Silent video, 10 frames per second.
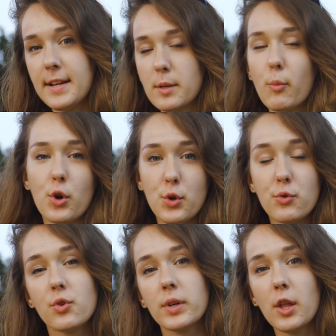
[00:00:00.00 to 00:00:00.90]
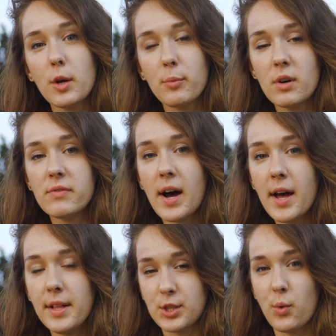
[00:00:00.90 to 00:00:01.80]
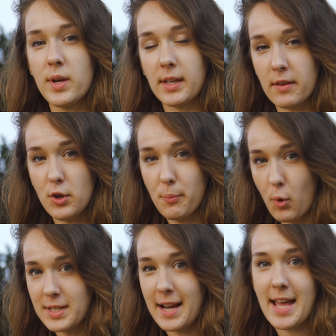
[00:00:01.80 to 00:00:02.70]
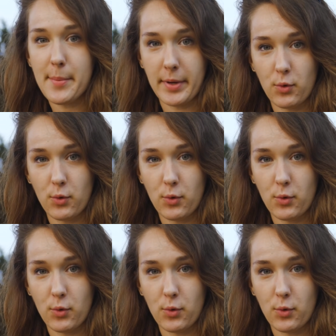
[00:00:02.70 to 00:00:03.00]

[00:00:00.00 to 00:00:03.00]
is a more neutral color profile. It's going to give you more dynamic